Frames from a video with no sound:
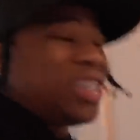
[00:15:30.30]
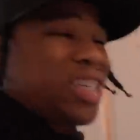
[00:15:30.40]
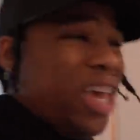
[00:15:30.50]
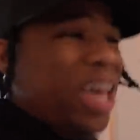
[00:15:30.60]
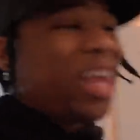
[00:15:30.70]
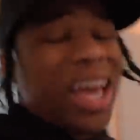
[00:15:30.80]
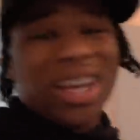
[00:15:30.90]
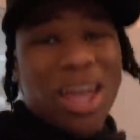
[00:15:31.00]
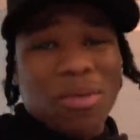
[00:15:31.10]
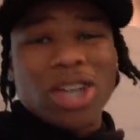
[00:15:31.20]
Ted like
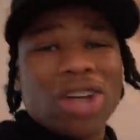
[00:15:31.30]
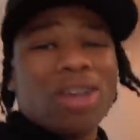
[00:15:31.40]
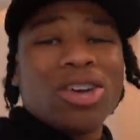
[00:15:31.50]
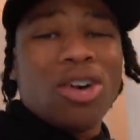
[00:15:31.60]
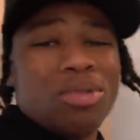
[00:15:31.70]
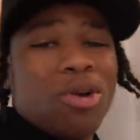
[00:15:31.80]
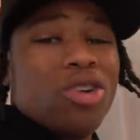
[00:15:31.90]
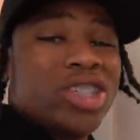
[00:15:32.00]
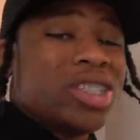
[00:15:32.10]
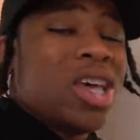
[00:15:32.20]
that, man. Drop the golden
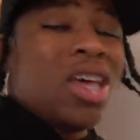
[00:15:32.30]
emoji. How you